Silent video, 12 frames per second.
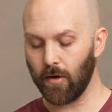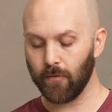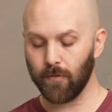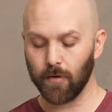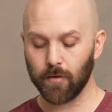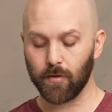
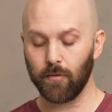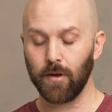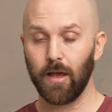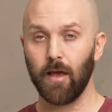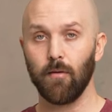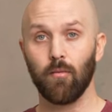of the
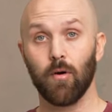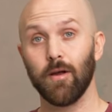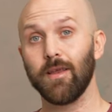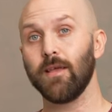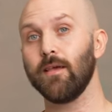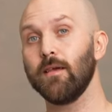Sony
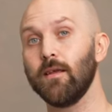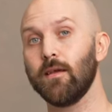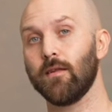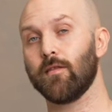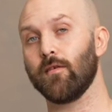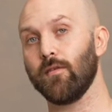A1 in
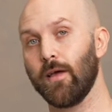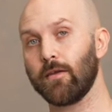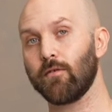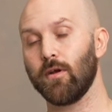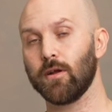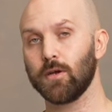its
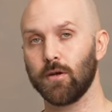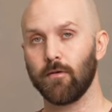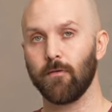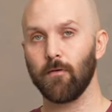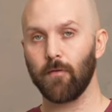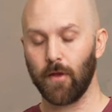electronic shutter
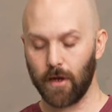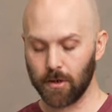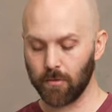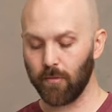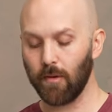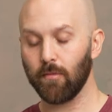for
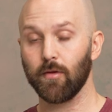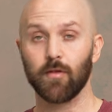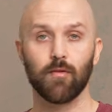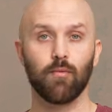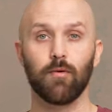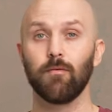flash, remember this
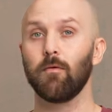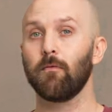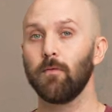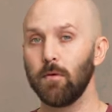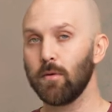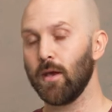is one of the
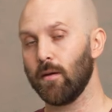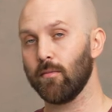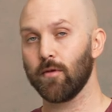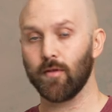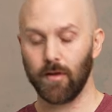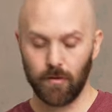few
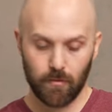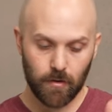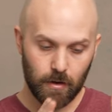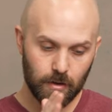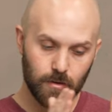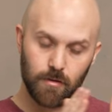cameras that you can
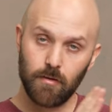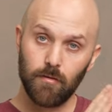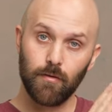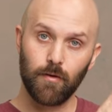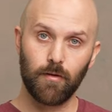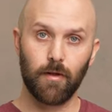actually
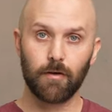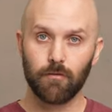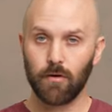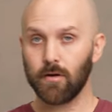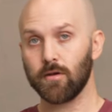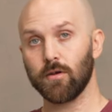use
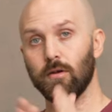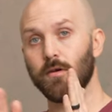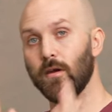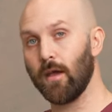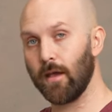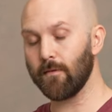electronic
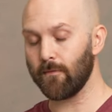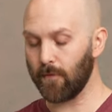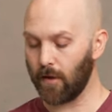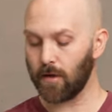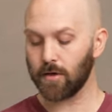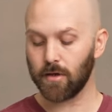shutter and
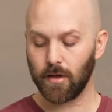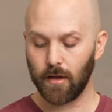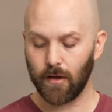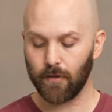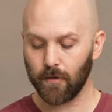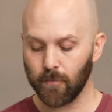flash
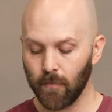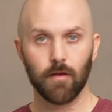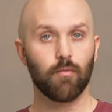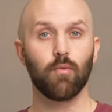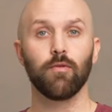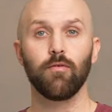together,
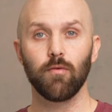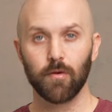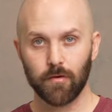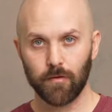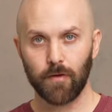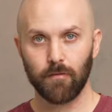is
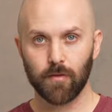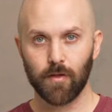1/200th of a